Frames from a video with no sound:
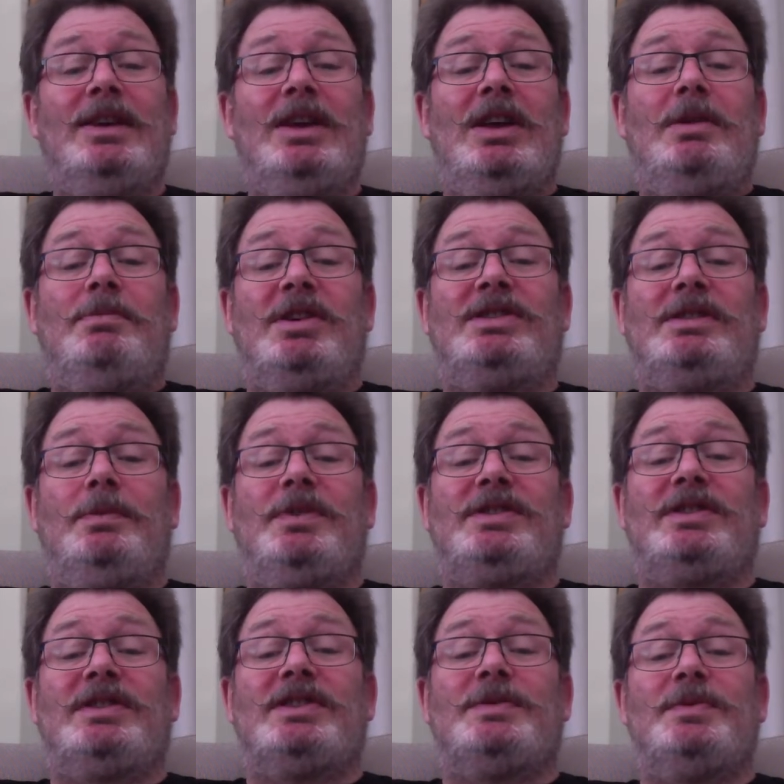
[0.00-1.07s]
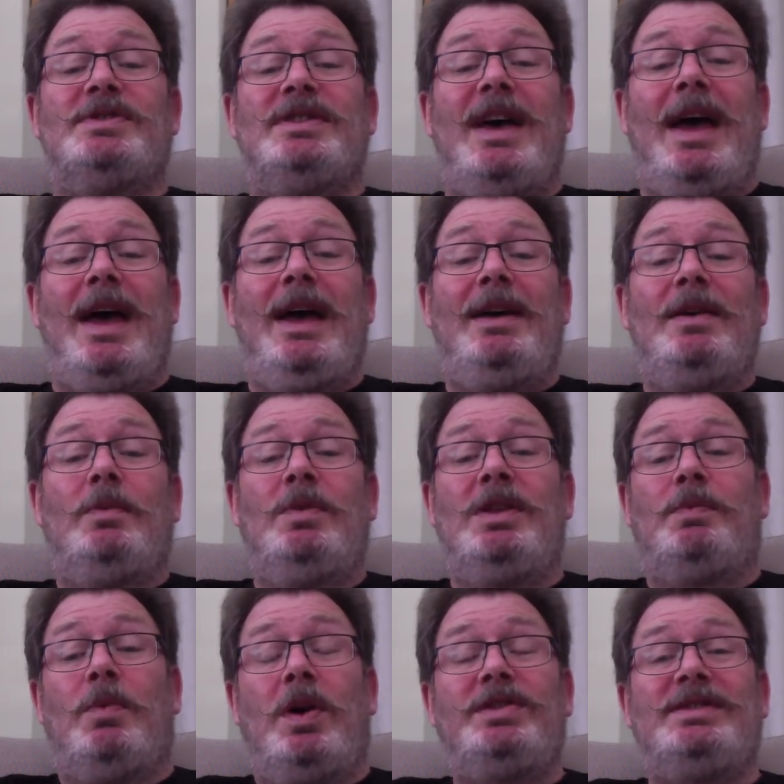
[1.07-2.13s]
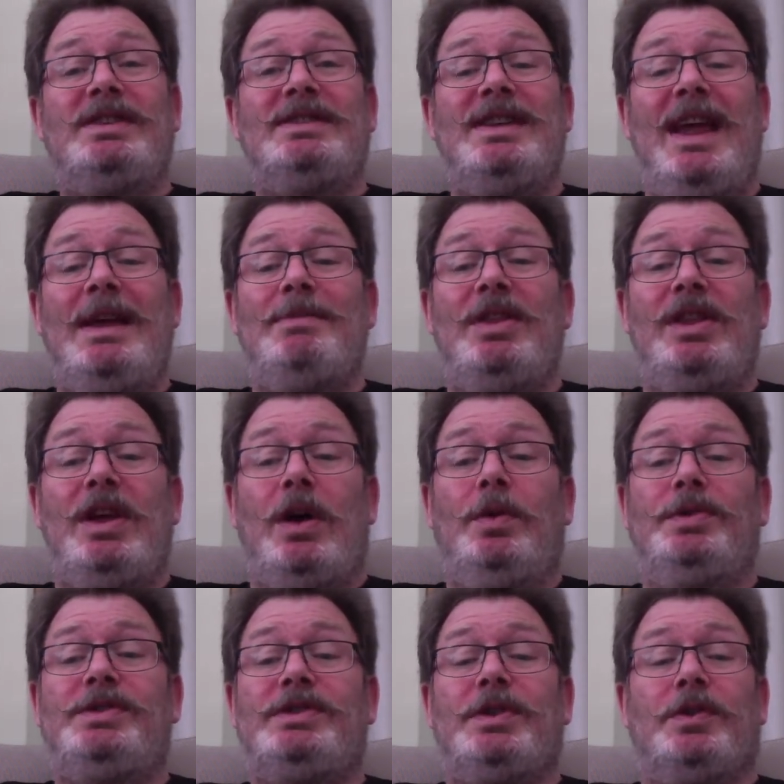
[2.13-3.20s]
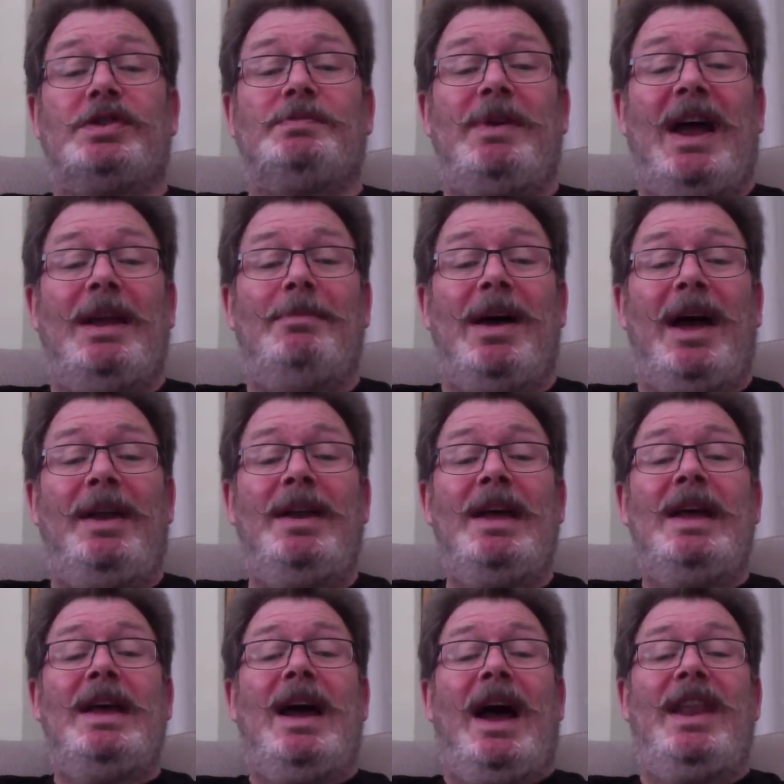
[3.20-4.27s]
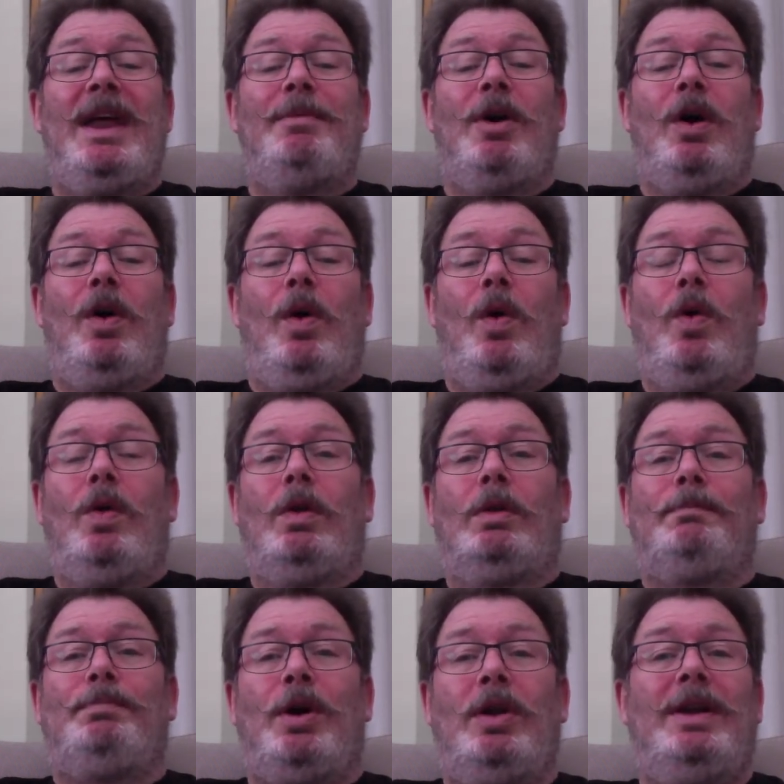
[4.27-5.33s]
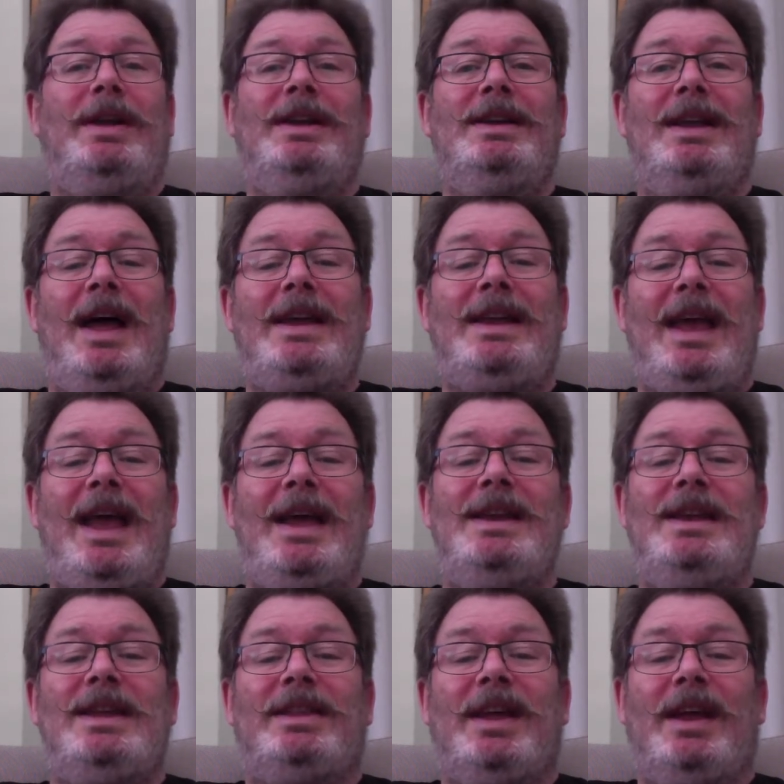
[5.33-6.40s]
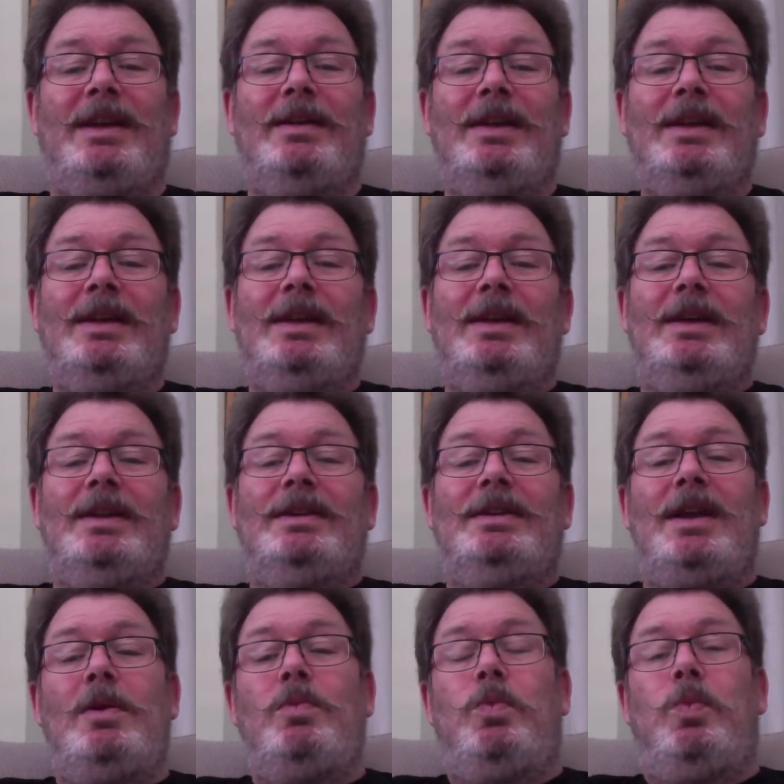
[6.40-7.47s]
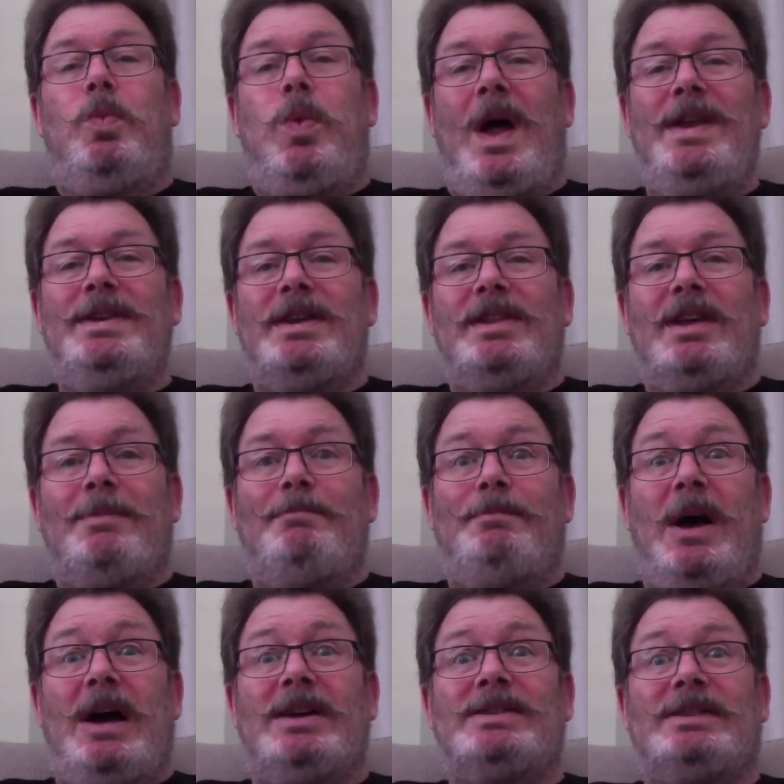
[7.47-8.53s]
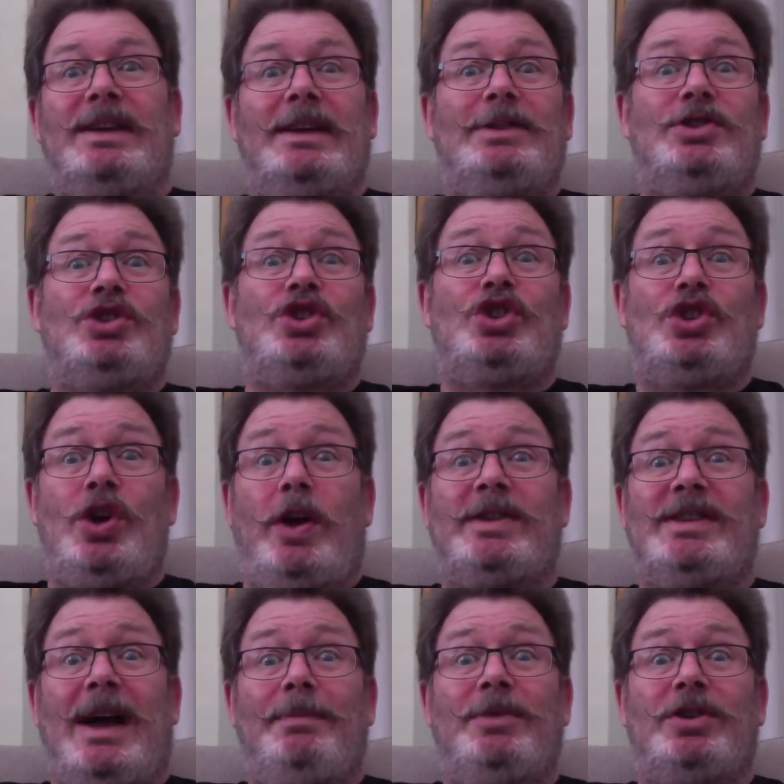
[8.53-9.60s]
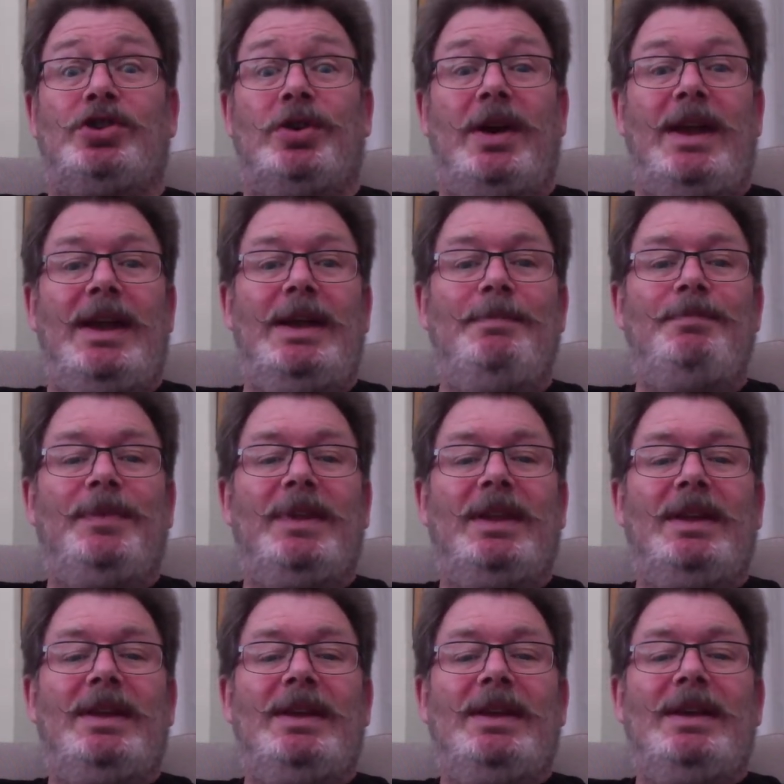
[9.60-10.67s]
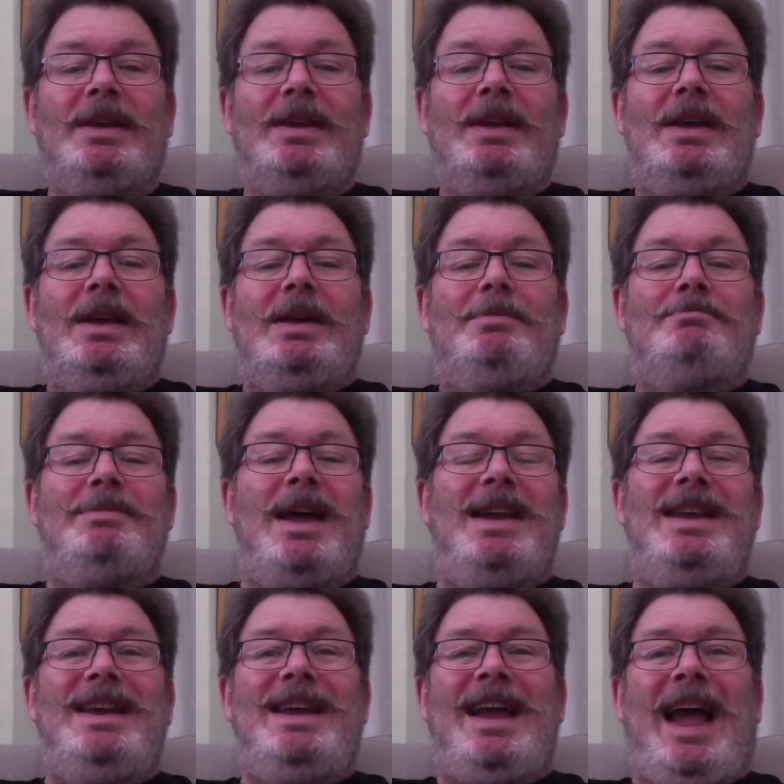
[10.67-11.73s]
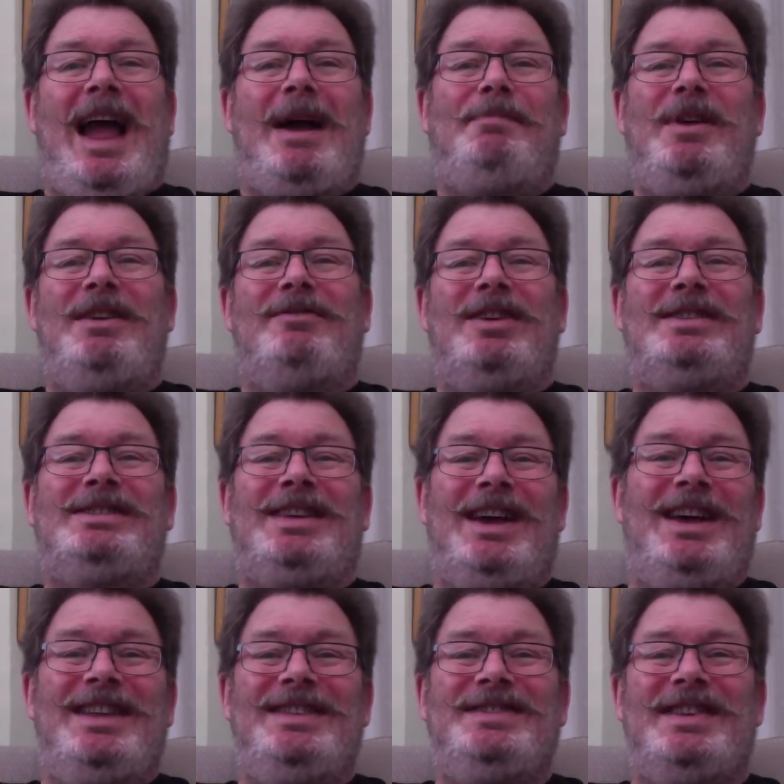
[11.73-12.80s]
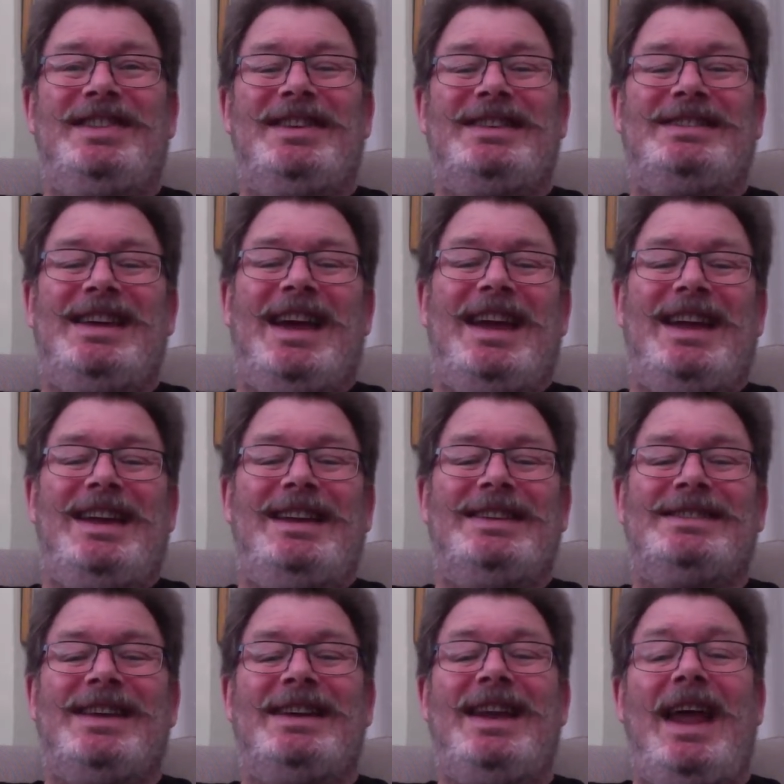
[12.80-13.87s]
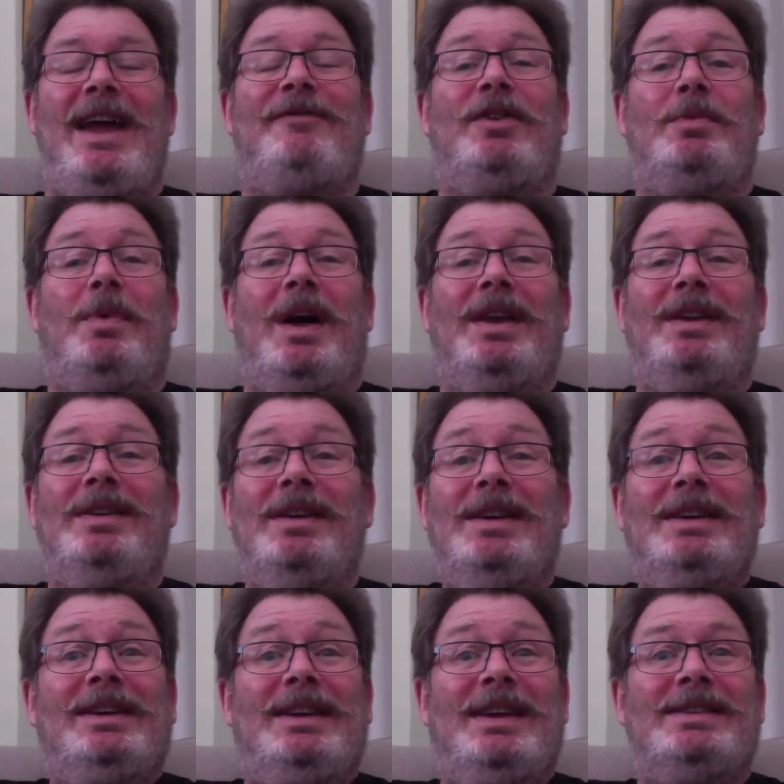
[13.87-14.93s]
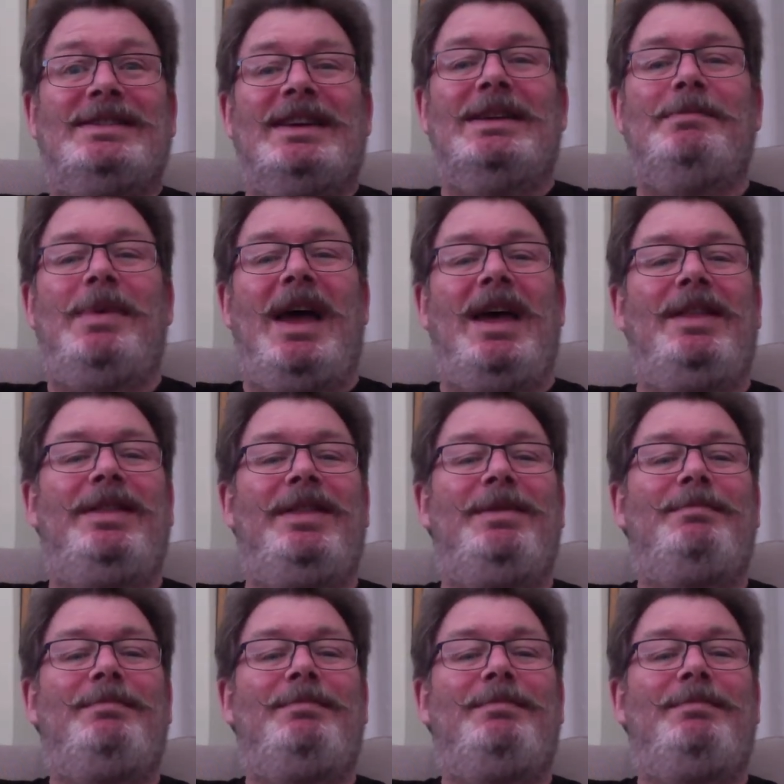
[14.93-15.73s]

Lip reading: Mr. Whiskers was there, with What's-his-name and the old saucepan man, and they were all pulling like anything. No wonder the basket shot up the tree. "Many happy returns of the day," said everyone, kissing Beth.